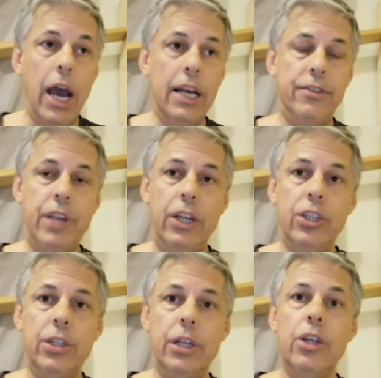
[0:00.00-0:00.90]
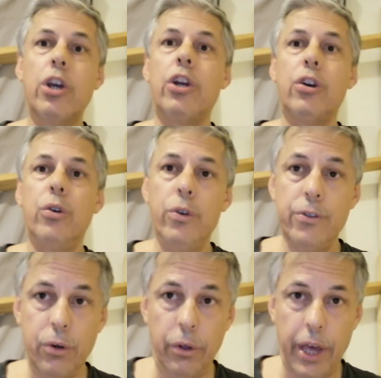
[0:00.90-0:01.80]
essentially you can
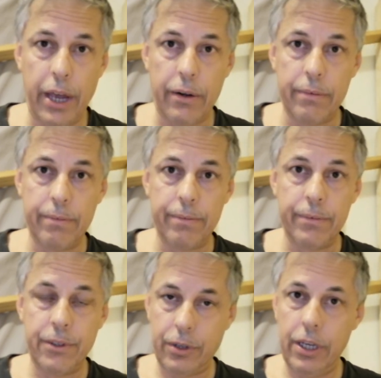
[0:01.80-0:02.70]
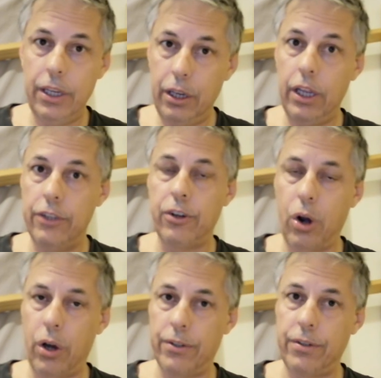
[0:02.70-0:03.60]
lose all that. See, it's
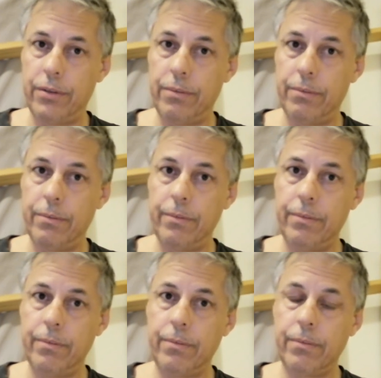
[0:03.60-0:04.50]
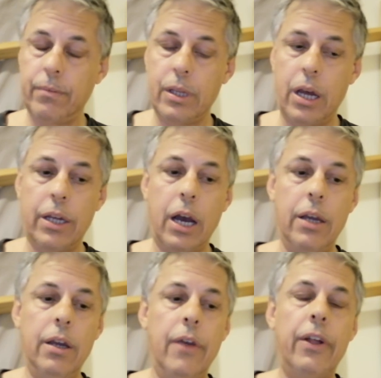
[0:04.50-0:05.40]
lost.
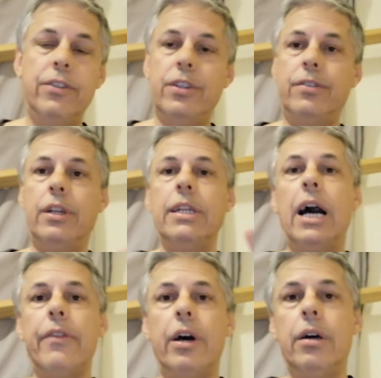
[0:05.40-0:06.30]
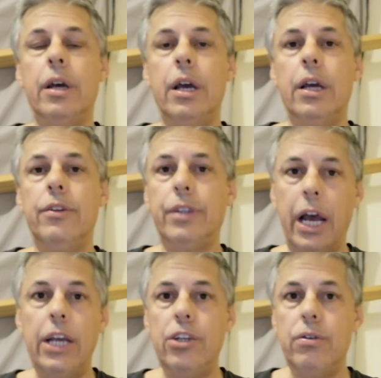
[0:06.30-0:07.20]
Okay, that's just another
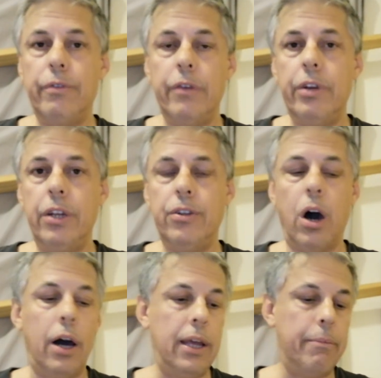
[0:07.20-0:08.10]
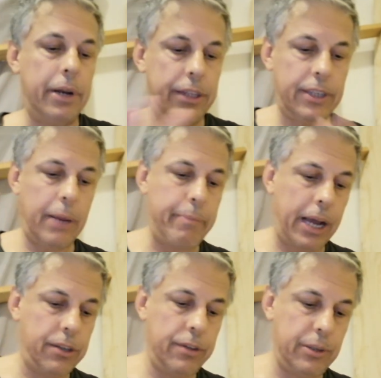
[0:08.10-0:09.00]
danger of living in Thailand. But let's get
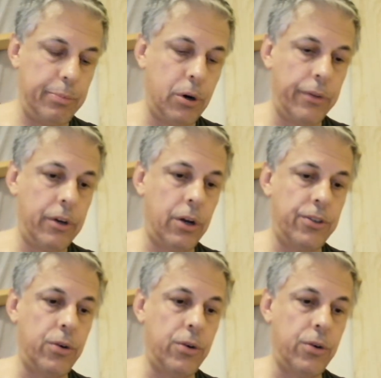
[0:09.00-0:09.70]
back to this point that I was